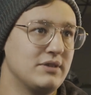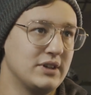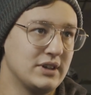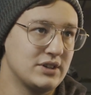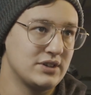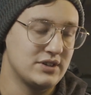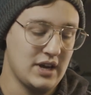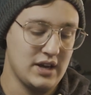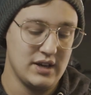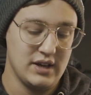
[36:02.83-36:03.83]
everything, I should
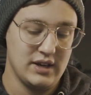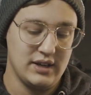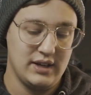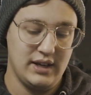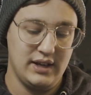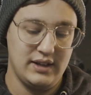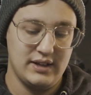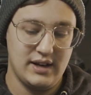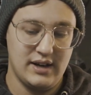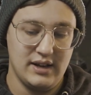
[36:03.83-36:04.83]
say.
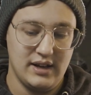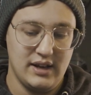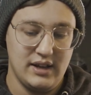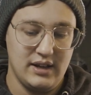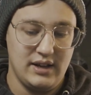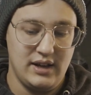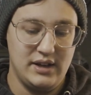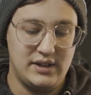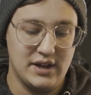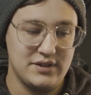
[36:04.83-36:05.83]
And
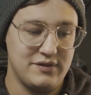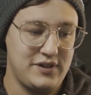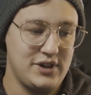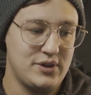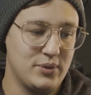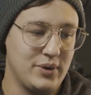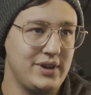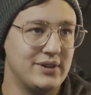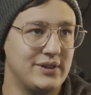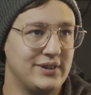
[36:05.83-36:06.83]
it doesn't feel
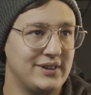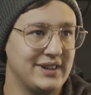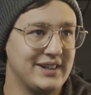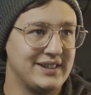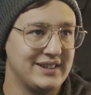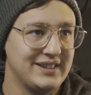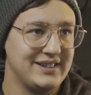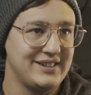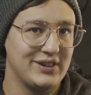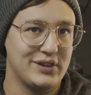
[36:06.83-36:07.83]
real. Like,
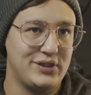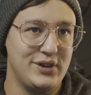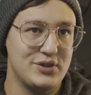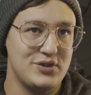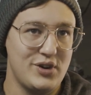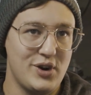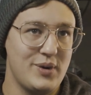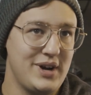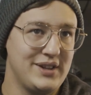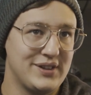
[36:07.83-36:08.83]
you're like, there's no
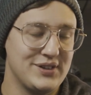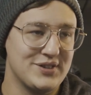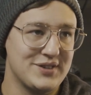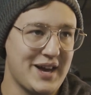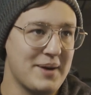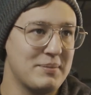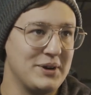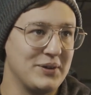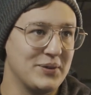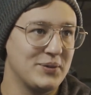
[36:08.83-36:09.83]
way that this is
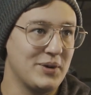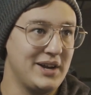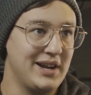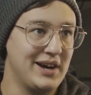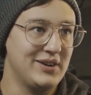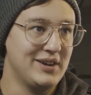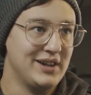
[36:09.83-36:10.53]
happening right now.